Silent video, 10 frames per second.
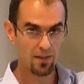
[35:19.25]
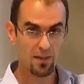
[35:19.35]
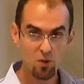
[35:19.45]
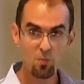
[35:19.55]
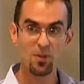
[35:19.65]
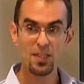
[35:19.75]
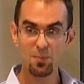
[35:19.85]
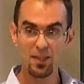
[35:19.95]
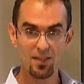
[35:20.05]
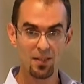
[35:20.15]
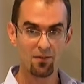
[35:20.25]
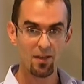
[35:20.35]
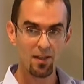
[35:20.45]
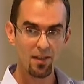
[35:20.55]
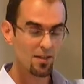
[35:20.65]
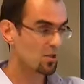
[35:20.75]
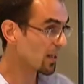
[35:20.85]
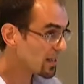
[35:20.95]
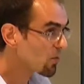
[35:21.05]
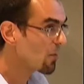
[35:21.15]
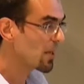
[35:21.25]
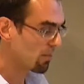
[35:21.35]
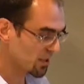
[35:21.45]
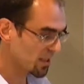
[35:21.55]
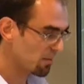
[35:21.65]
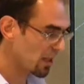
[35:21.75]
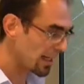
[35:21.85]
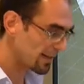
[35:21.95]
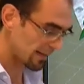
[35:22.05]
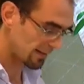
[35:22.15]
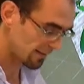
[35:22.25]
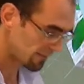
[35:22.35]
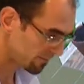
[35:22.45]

It's super expensive. So that's why people simulate it.